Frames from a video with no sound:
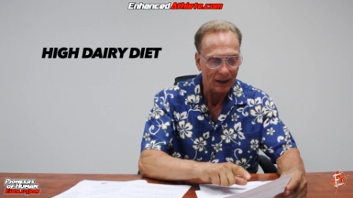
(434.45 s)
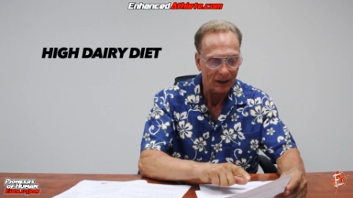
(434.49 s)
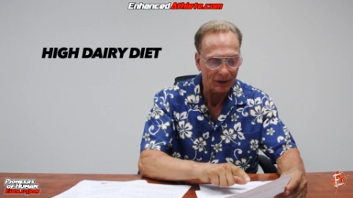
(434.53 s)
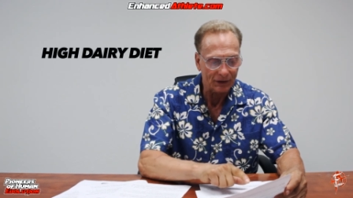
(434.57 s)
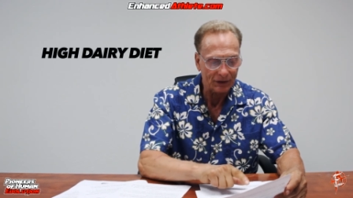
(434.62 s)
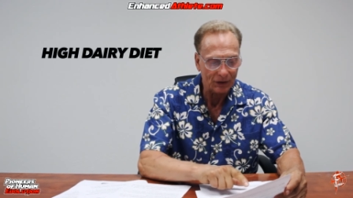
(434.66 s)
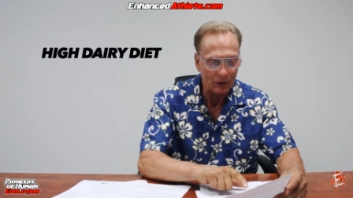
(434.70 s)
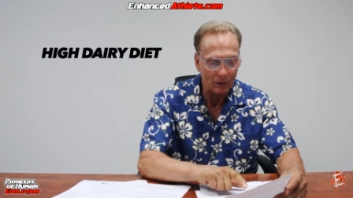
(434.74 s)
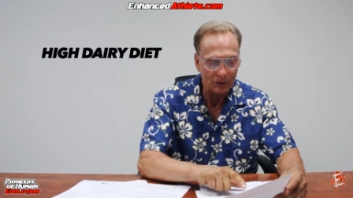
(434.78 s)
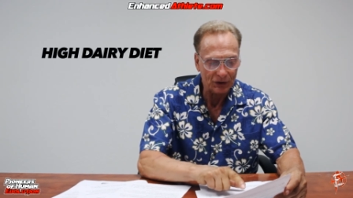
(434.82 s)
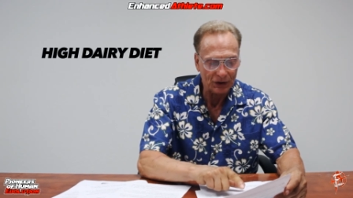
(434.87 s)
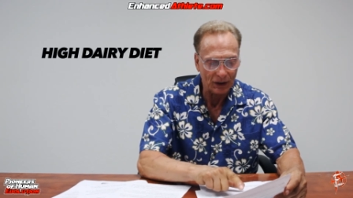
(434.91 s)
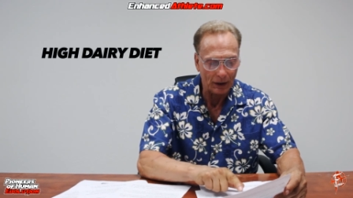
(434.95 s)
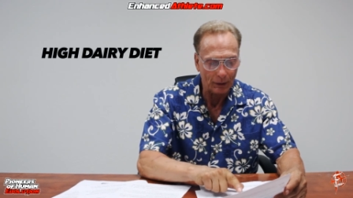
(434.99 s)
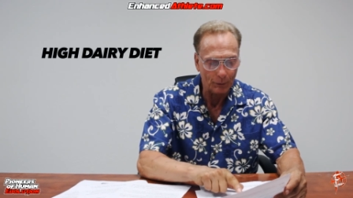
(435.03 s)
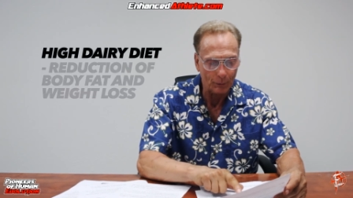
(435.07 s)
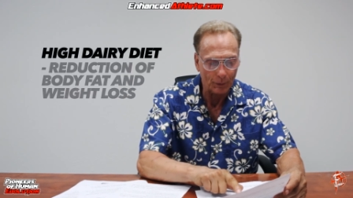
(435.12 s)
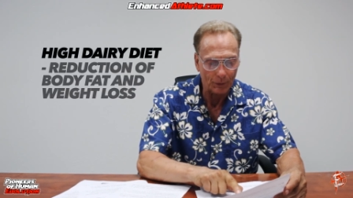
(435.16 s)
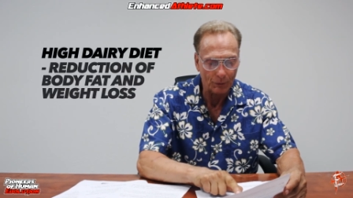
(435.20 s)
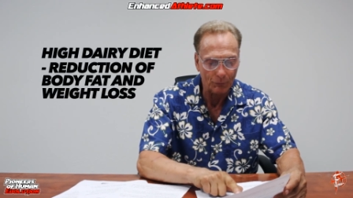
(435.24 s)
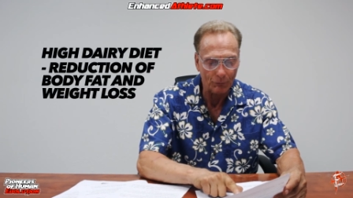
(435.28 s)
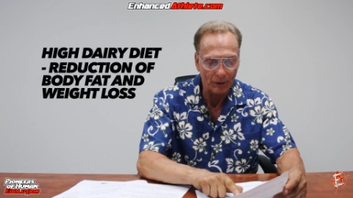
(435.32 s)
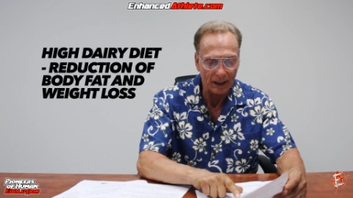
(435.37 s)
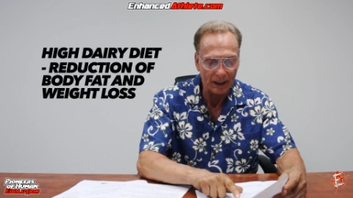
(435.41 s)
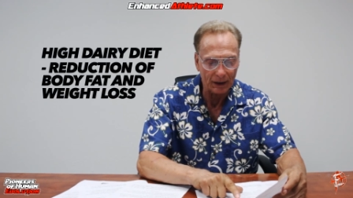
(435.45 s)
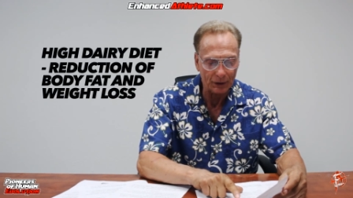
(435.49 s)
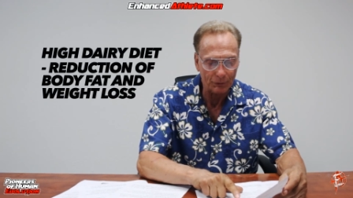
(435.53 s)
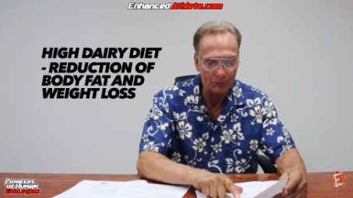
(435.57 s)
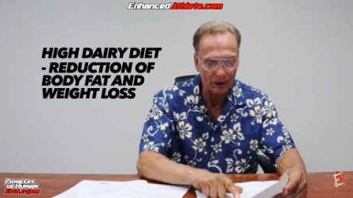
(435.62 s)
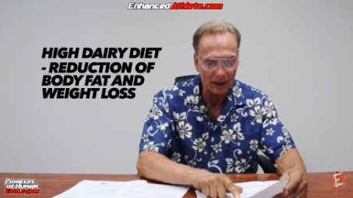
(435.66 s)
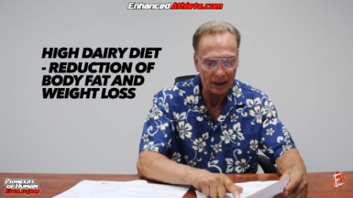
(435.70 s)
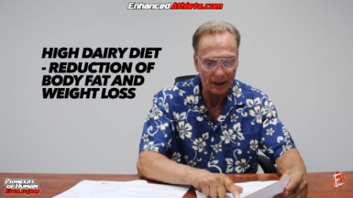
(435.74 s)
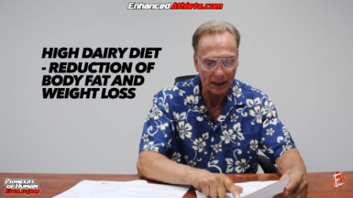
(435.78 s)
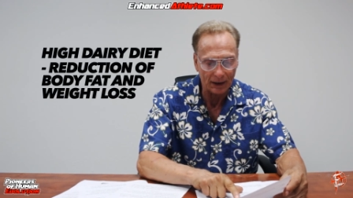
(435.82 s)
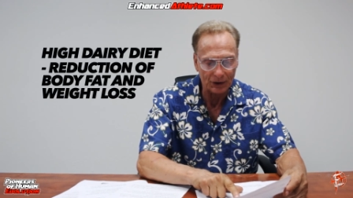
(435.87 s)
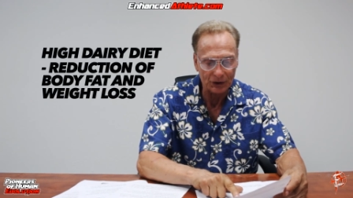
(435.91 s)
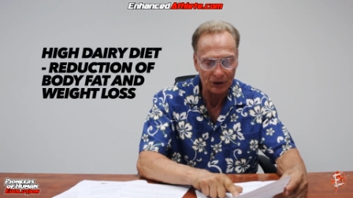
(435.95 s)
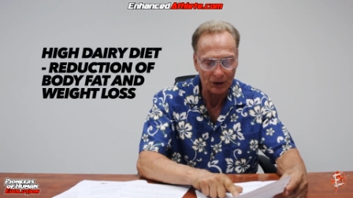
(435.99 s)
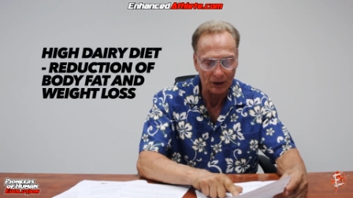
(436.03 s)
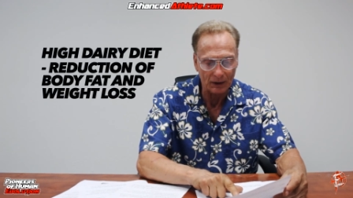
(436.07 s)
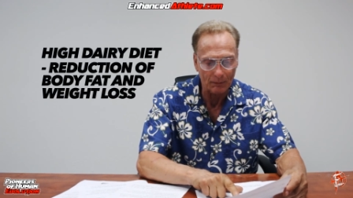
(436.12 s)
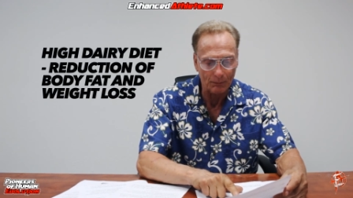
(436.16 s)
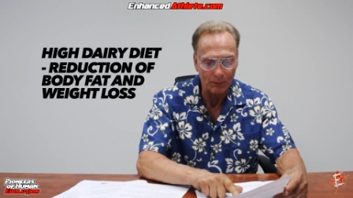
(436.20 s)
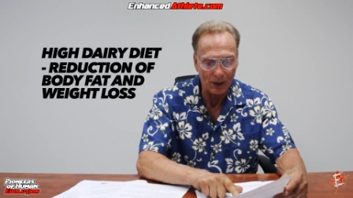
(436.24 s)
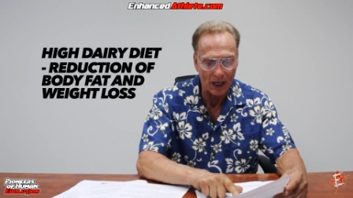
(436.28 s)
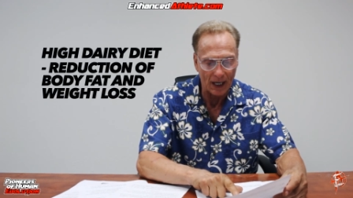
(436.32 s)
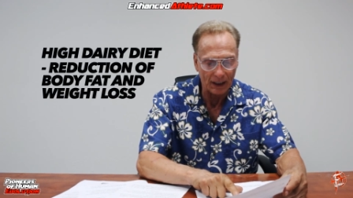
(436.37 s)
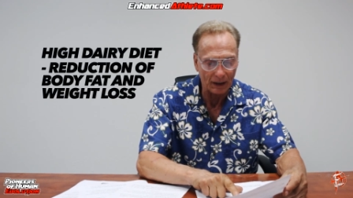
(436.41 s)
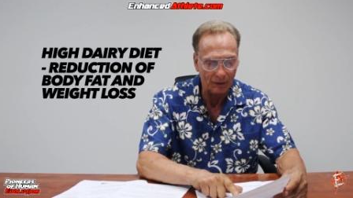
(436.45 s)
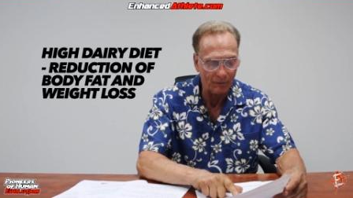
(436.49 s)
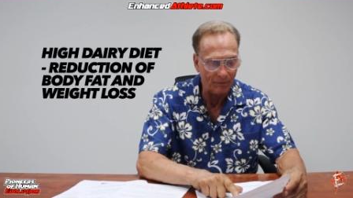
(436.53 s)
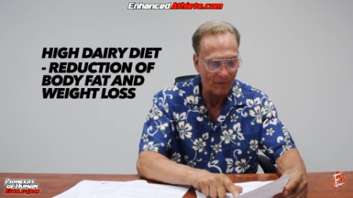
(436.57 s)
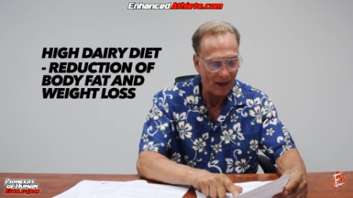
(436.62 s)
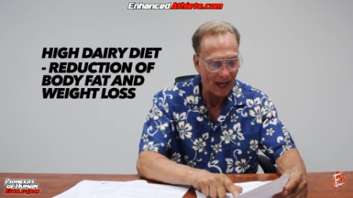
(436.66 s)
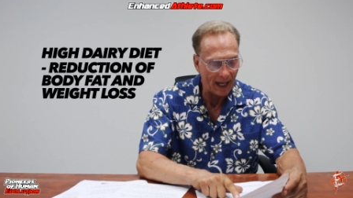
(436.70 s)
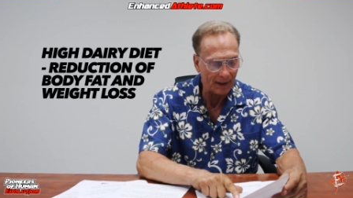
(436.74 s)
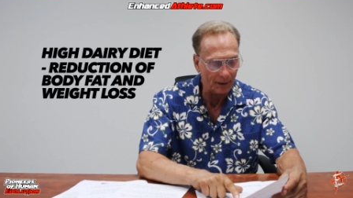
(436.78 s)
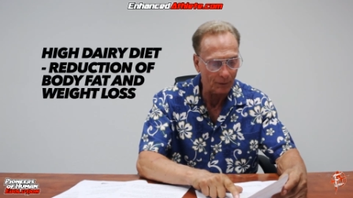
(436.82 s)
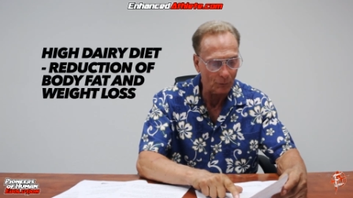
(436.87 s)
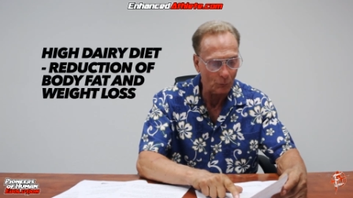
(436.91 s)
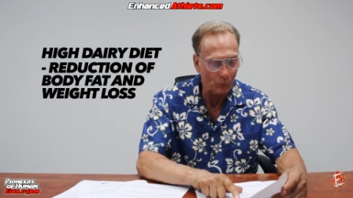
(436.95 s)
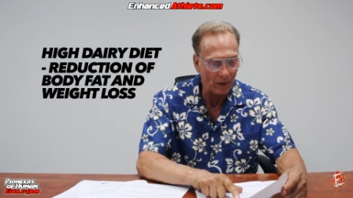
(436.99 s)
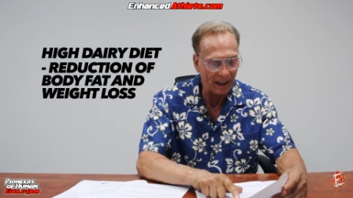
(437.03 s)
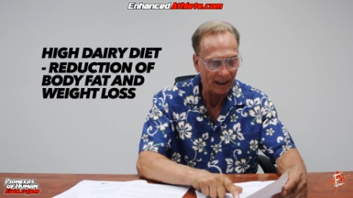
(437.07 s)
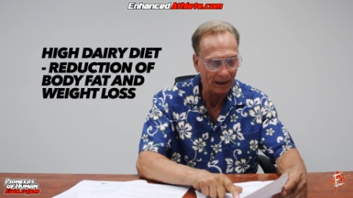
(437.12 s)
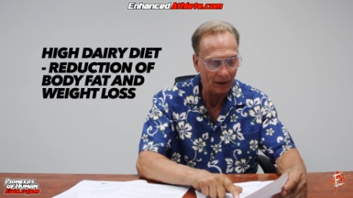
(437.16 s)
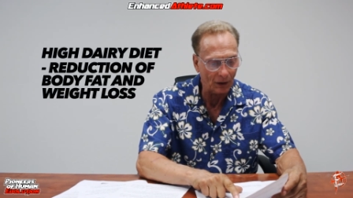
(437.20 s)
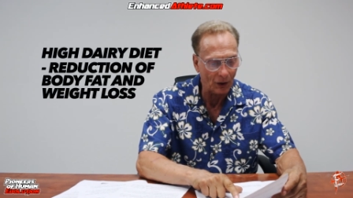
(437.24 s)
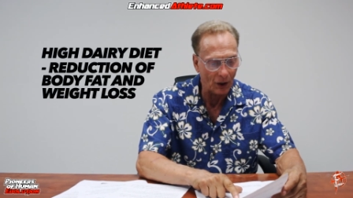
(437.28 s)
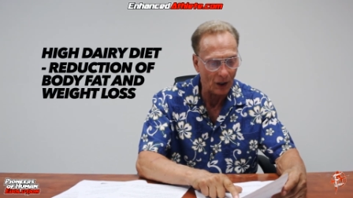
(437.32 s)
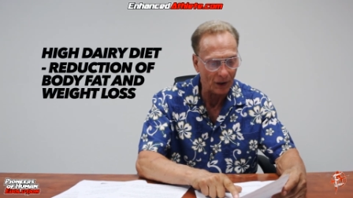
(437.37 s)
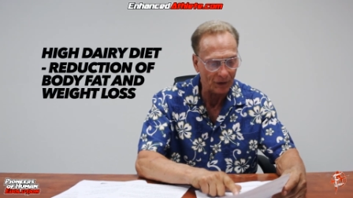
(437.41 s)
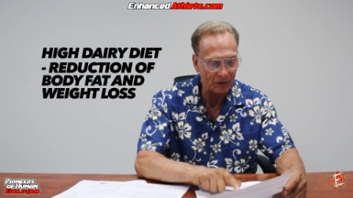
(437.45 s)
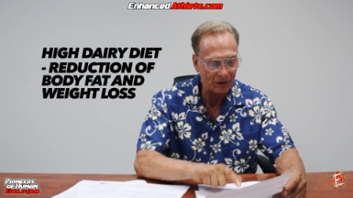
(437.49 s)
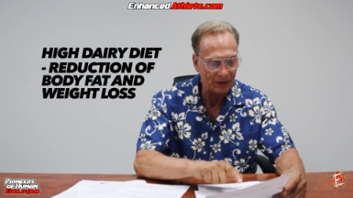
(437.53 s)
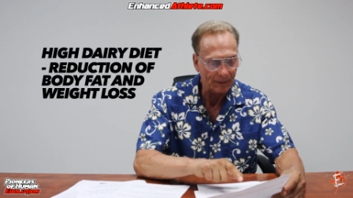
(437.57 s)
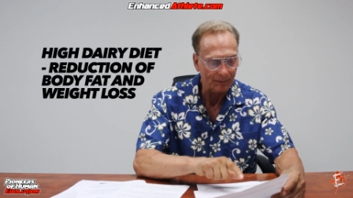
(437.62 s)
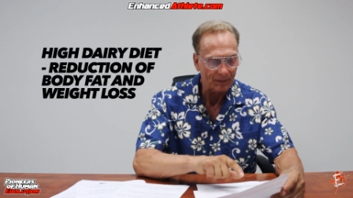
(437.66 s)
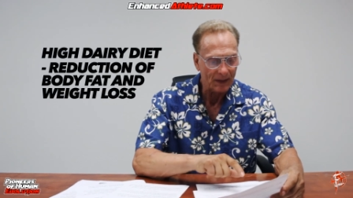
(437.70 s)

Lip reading: associated with greater reduction in body fat and weight loss.